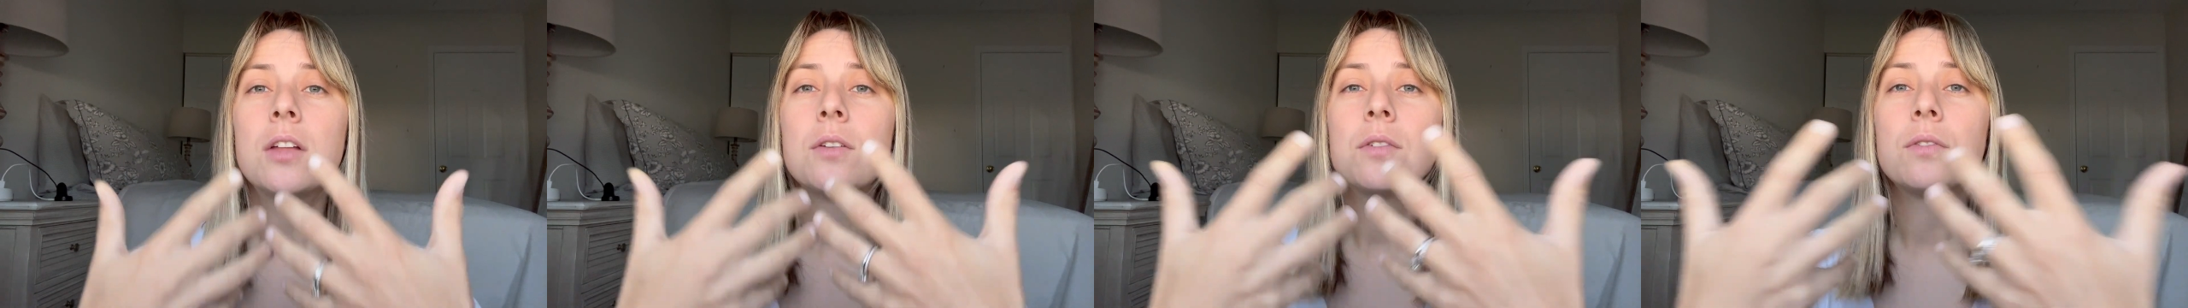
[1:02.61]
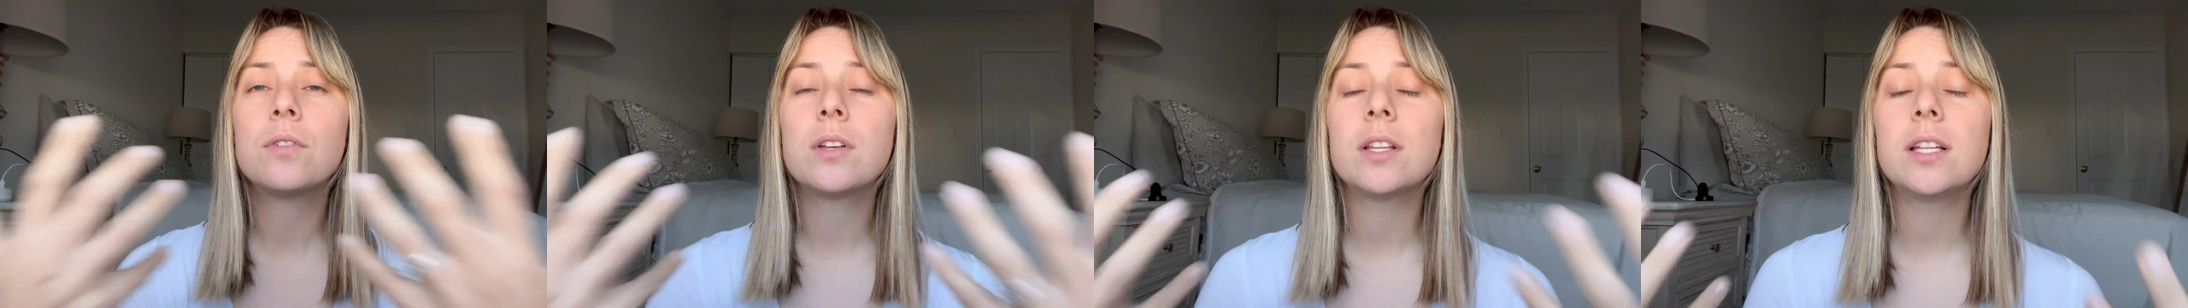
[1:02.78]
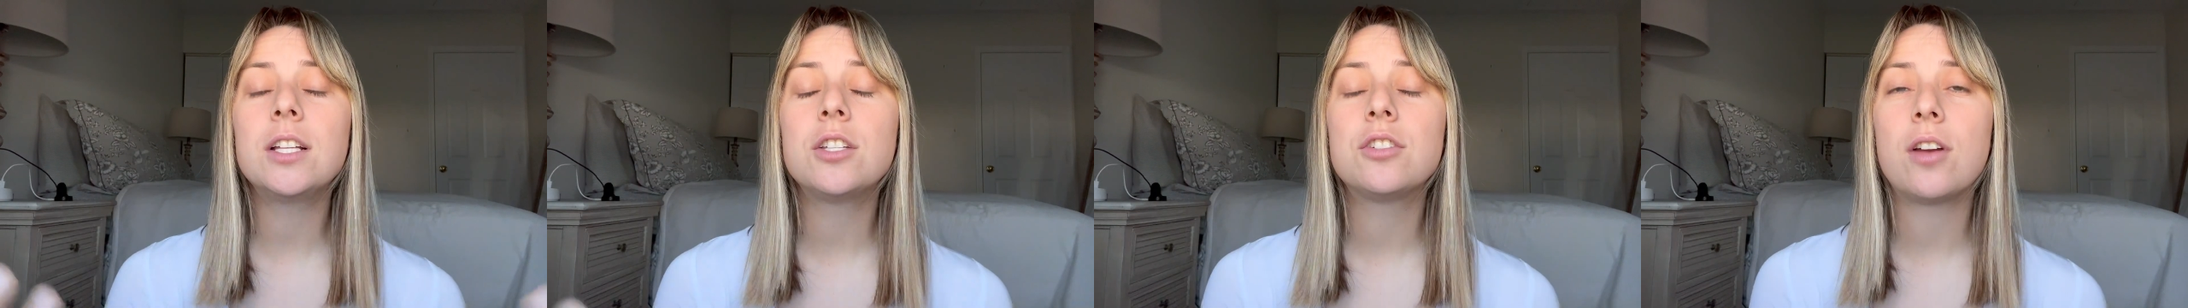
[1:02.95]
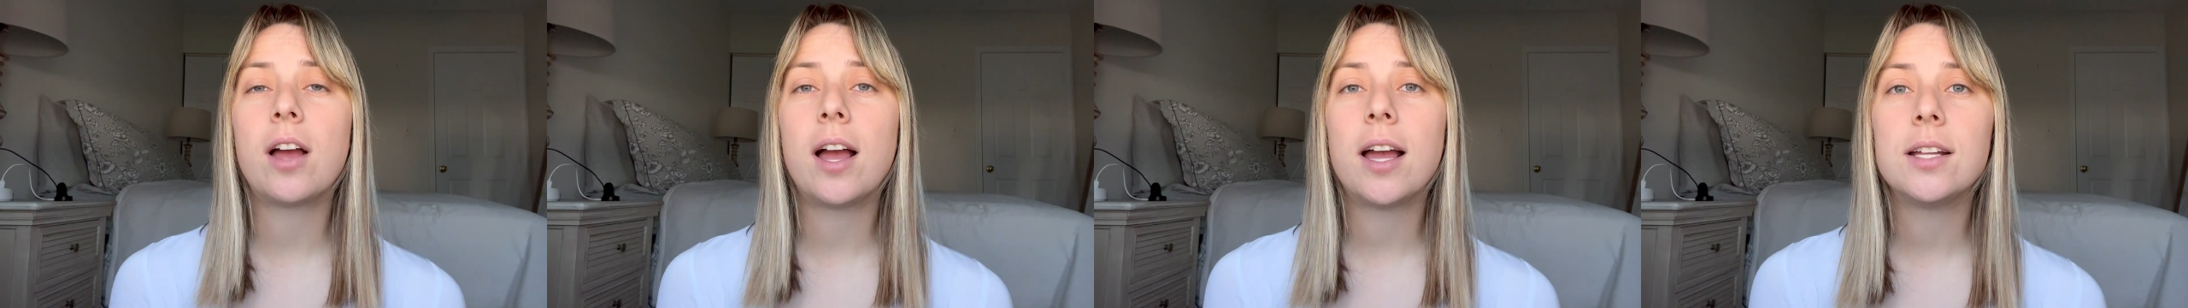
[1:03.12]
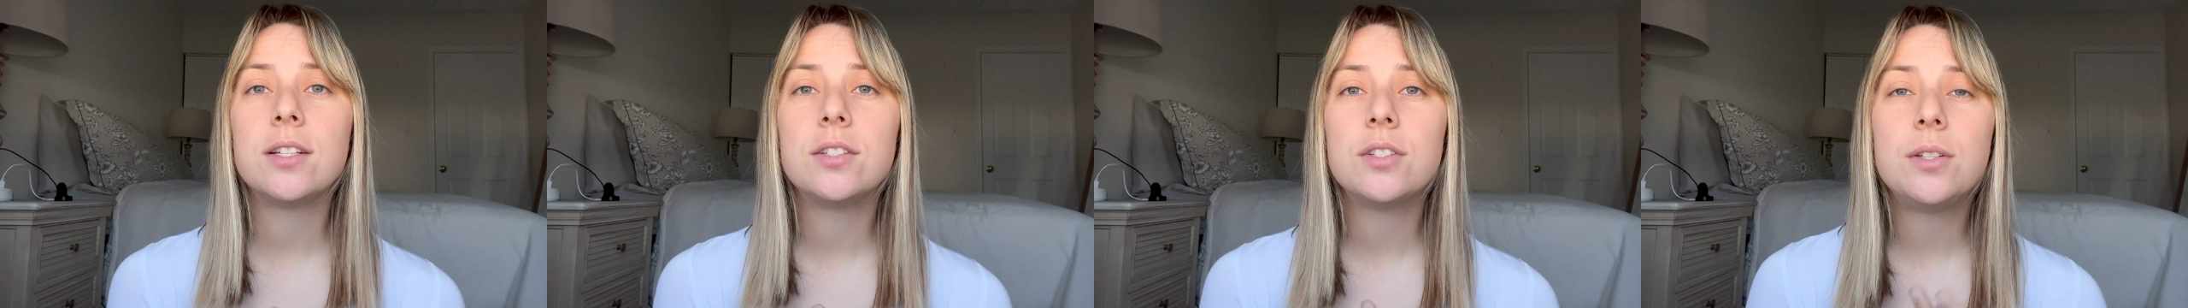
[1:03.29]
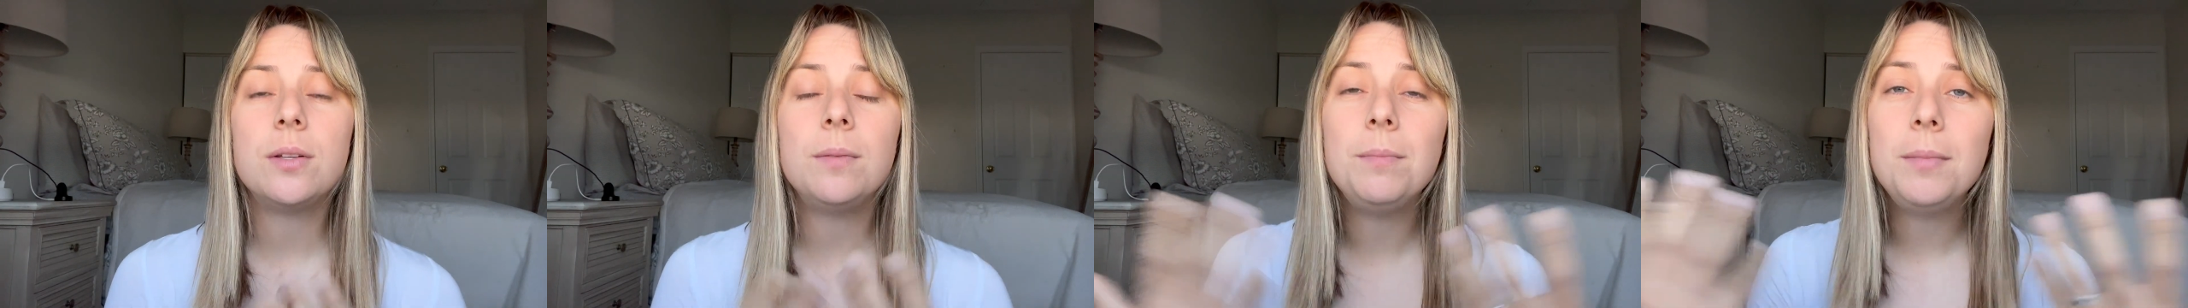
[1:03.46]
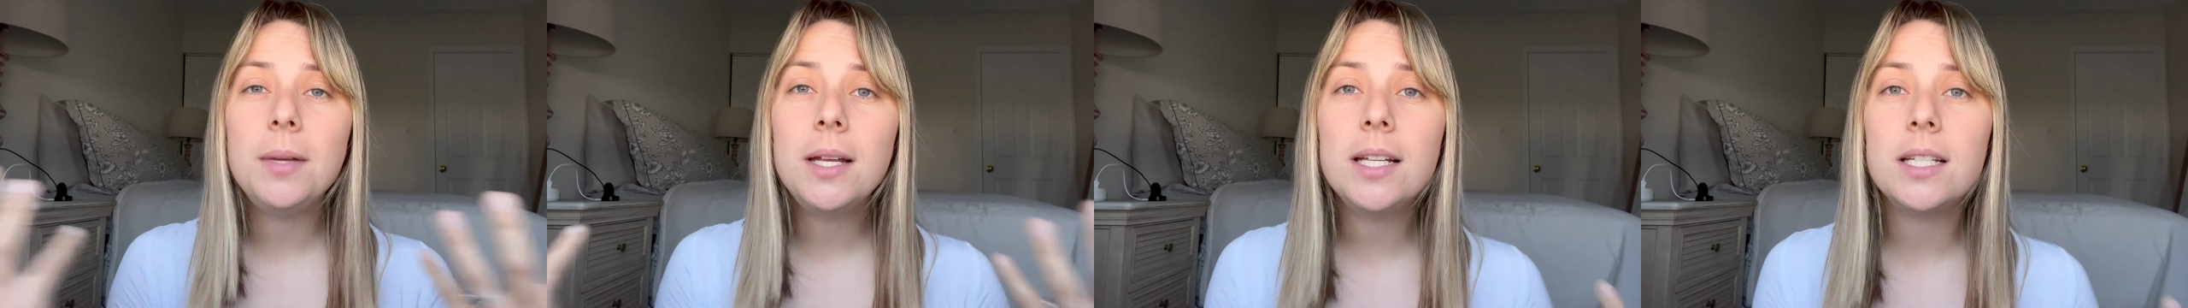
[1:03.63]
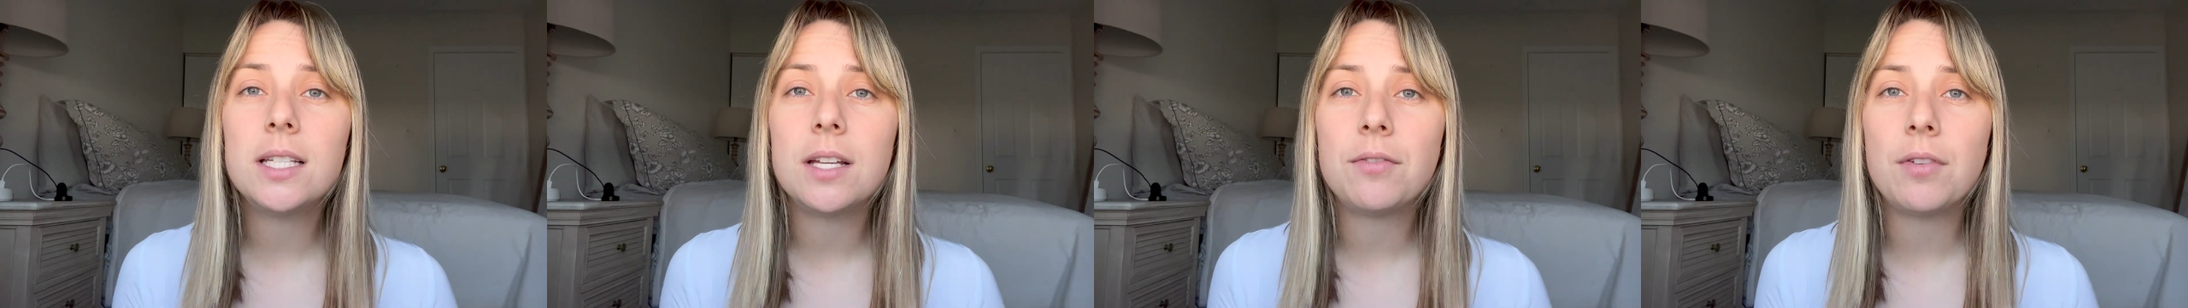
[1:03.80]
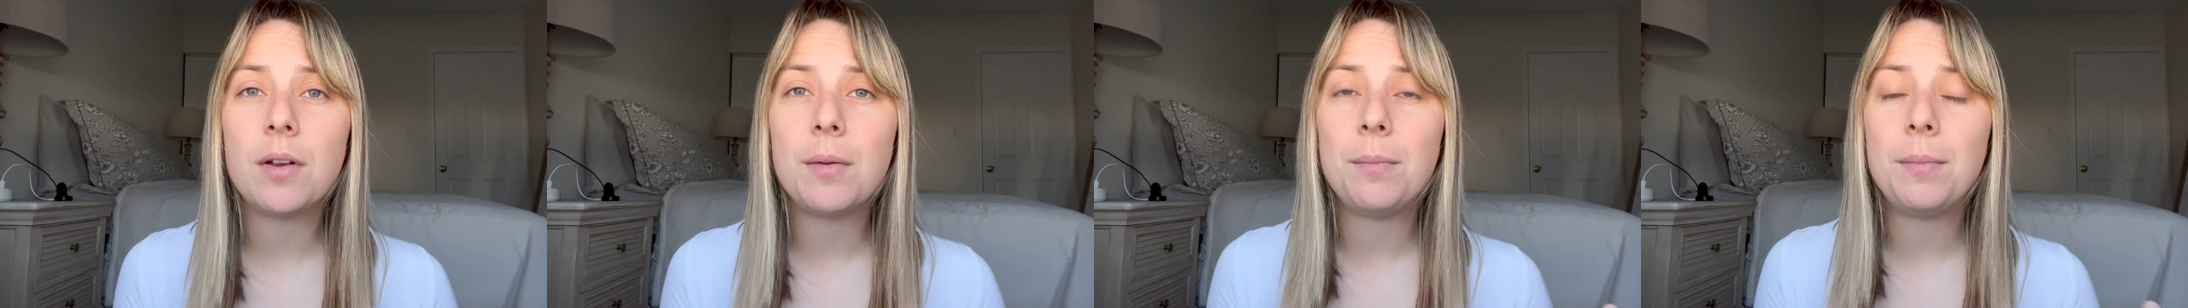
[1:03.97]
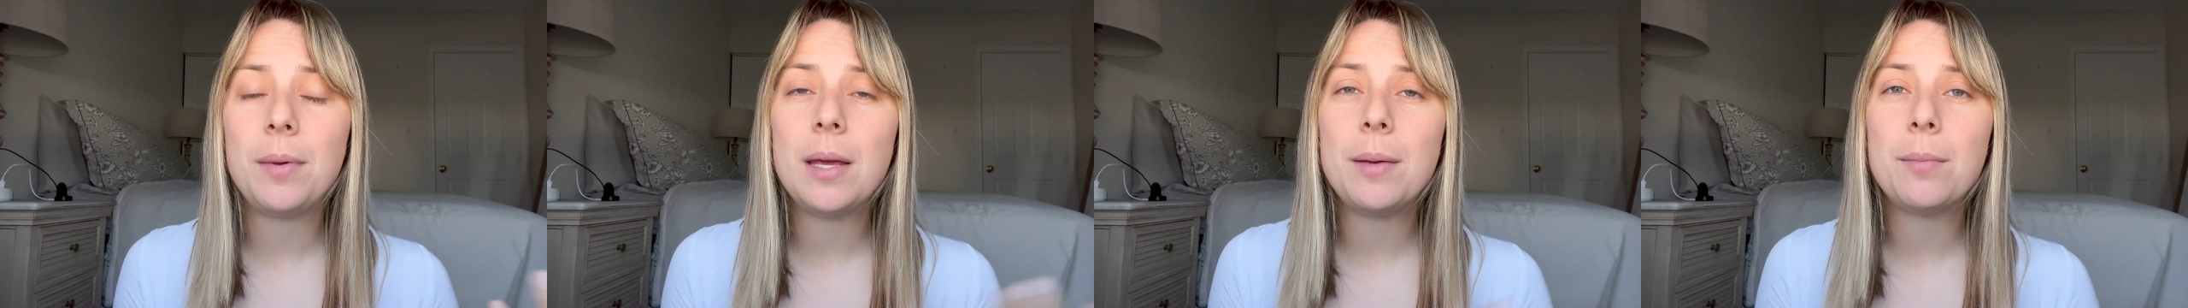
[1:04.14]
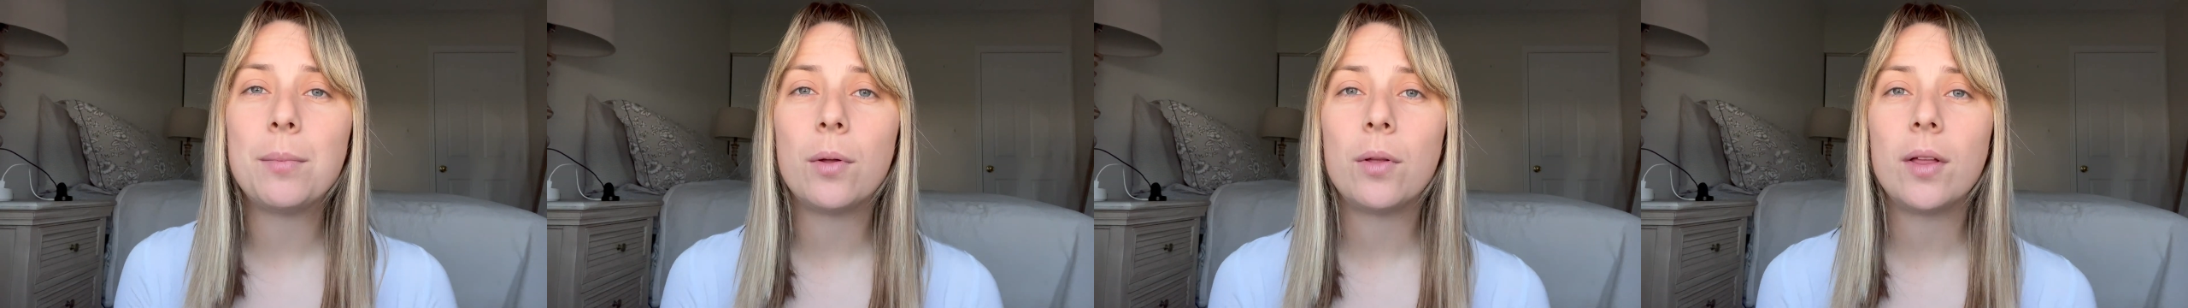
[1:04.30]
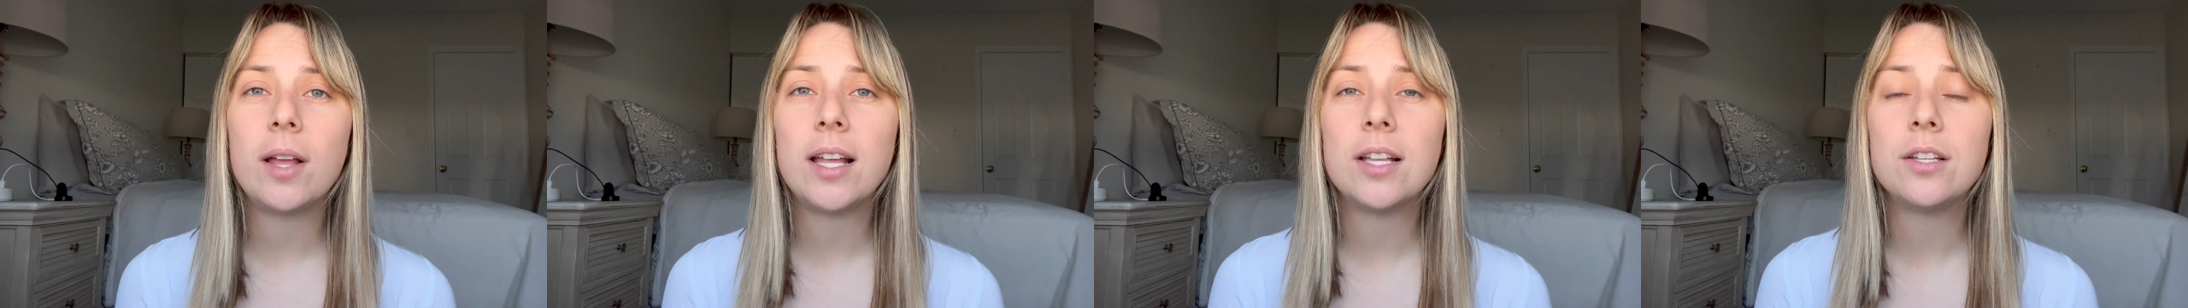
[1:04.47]
really trying to meet different
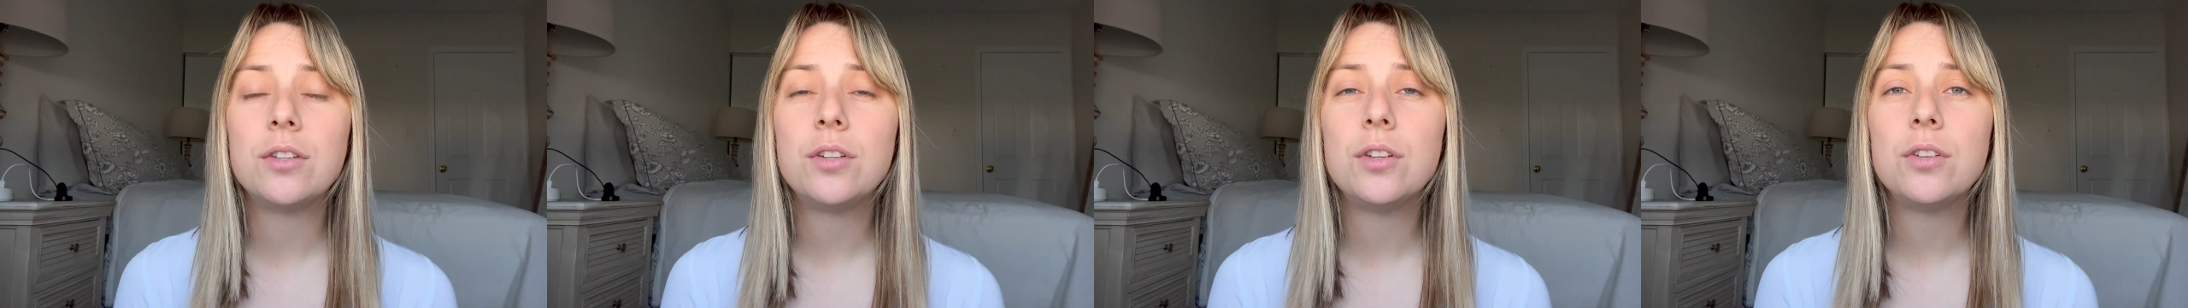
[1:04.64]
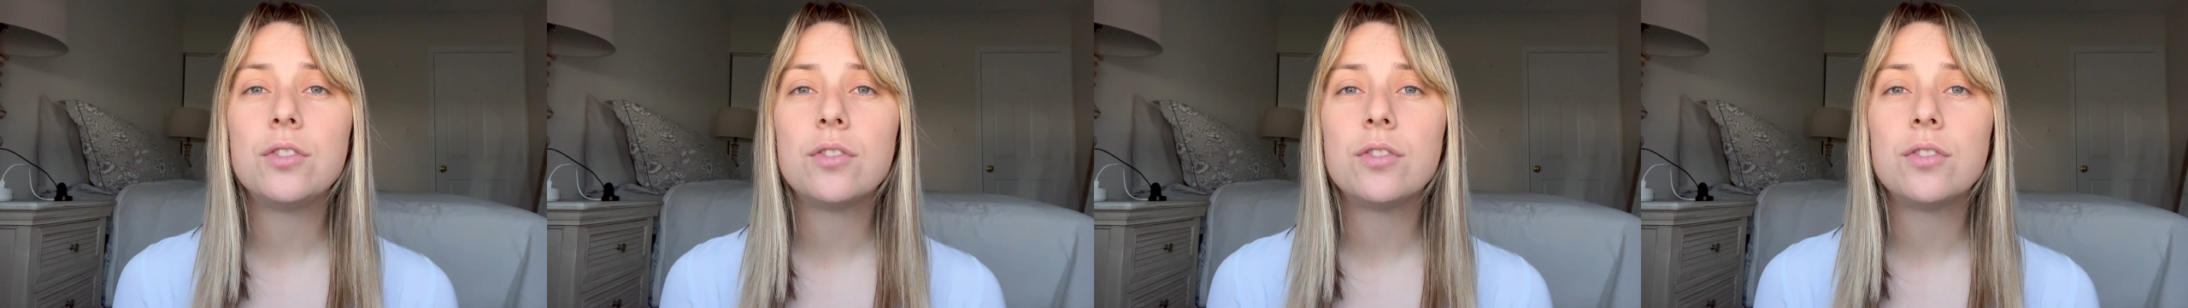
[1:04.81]
people and to